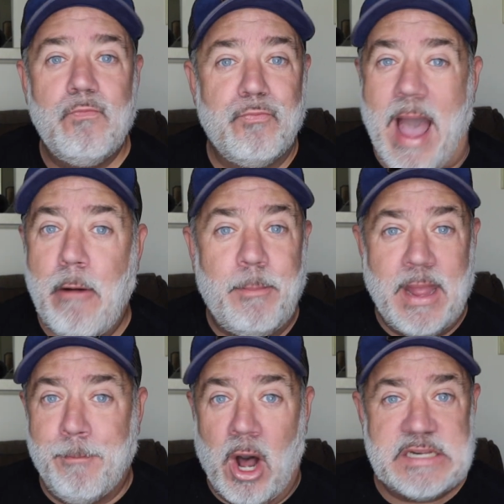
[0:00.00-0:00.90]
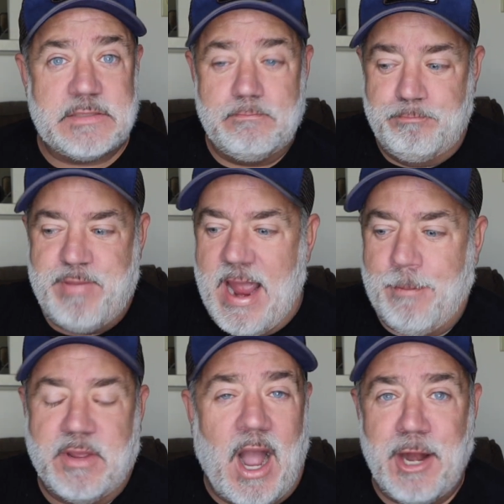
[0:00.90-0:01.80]
That would be a boss babe
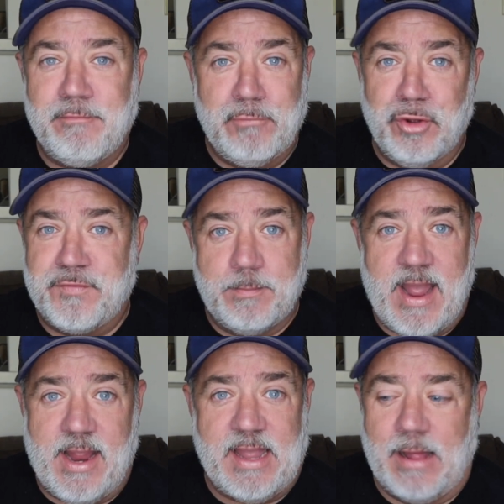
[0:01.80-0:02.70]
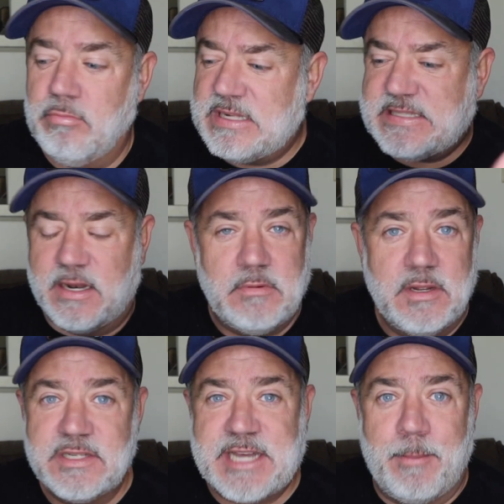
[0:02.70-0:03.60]
kind of move to make. Hey, listen,
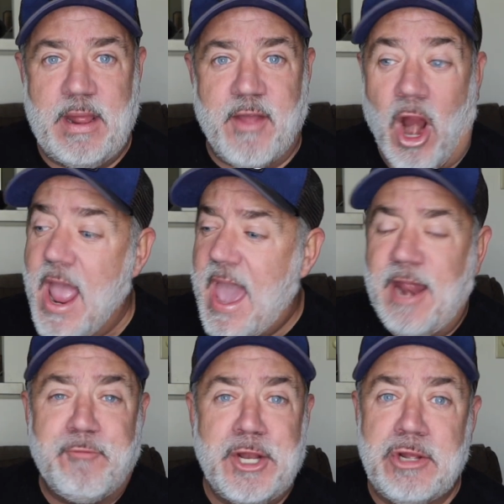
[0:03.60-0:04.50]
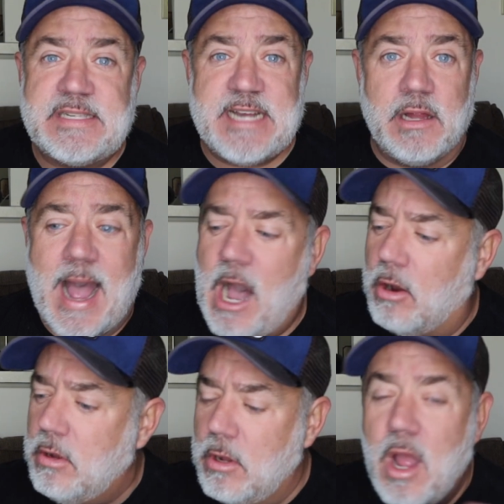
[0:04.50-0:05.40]
it's gonna be there. And if we do sell
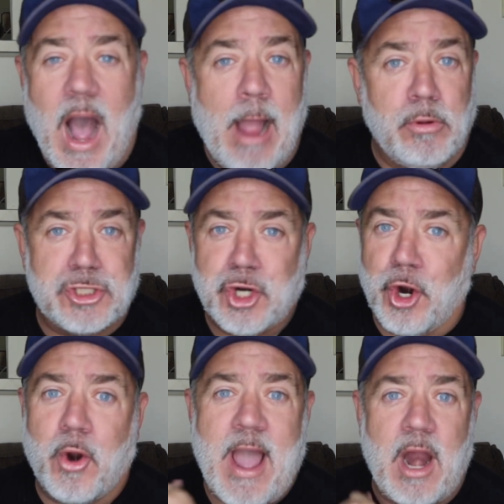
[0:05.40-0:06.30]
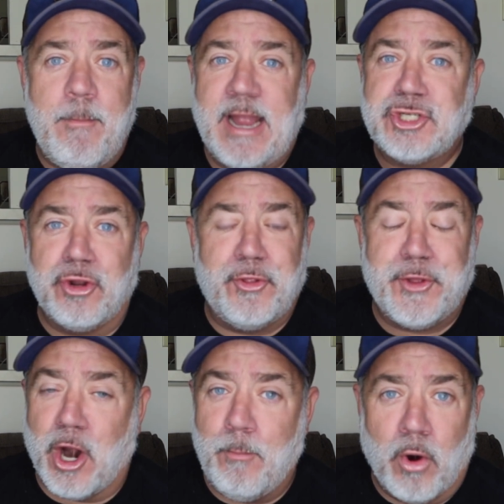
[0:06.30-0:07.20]
out, I will turn around and make sure that
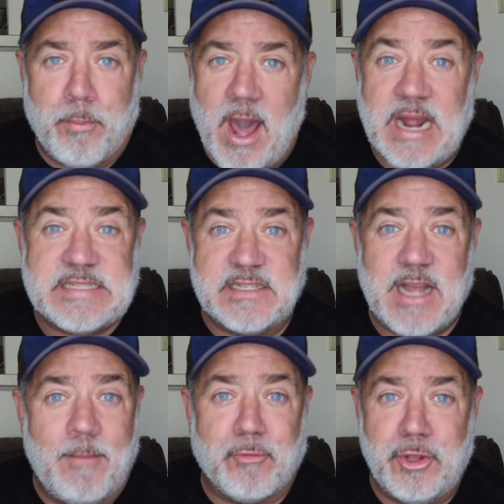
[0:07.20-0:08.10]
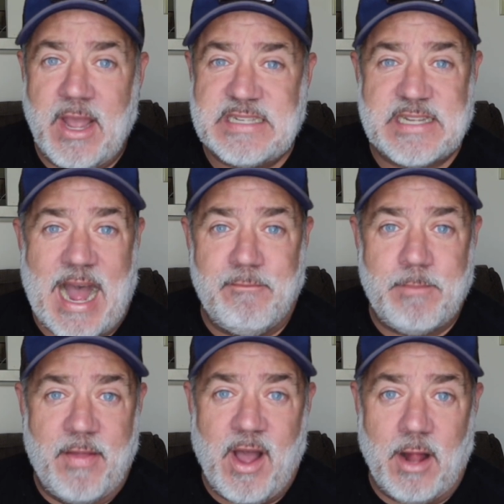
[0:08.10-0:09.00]
there are more products in time for you guys to have them
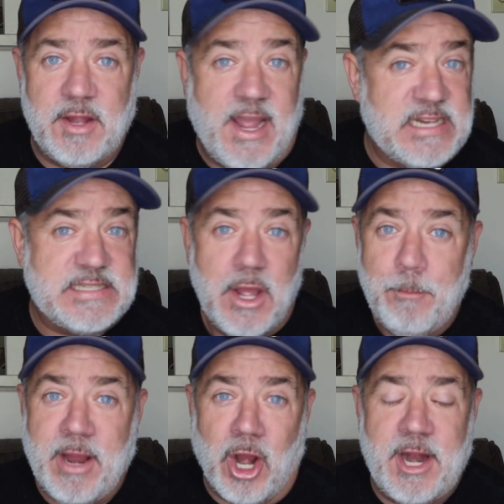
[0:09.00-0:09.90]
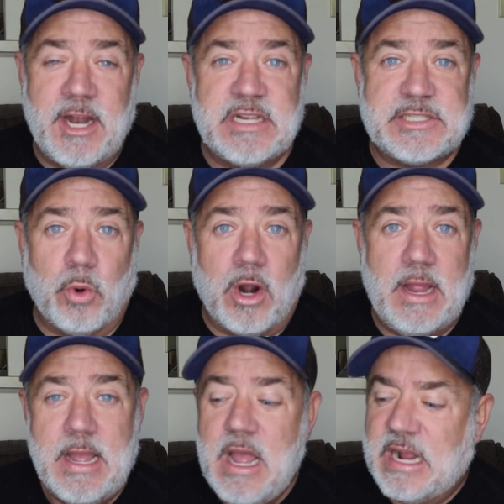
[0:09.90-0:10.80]
by the holidays. Period. End of story.
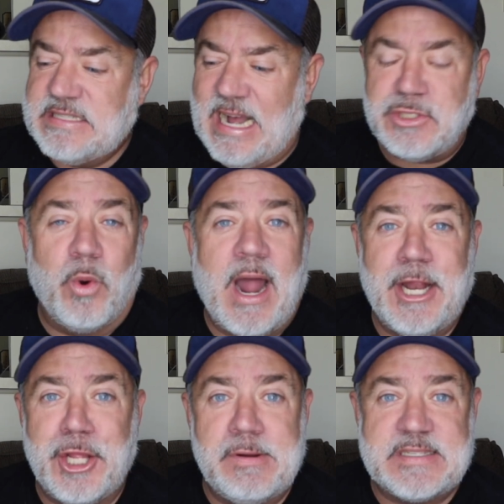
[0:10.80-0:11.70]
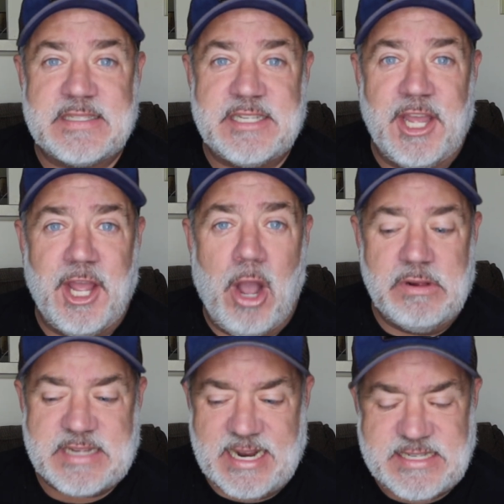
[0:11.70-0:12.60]
Because that's what I do as a CEO
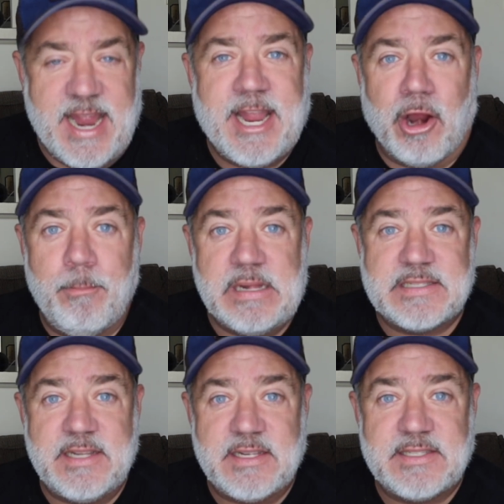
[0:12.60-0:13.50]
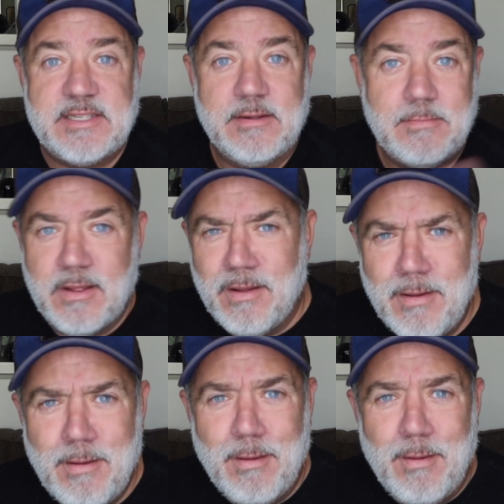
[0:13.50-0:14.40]
is I take care of business.
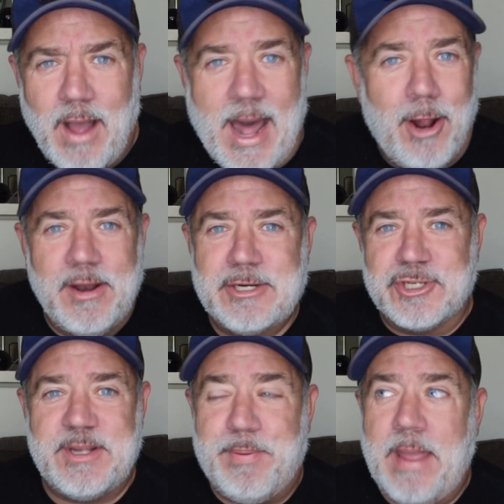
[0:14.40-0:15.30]
I don't understand.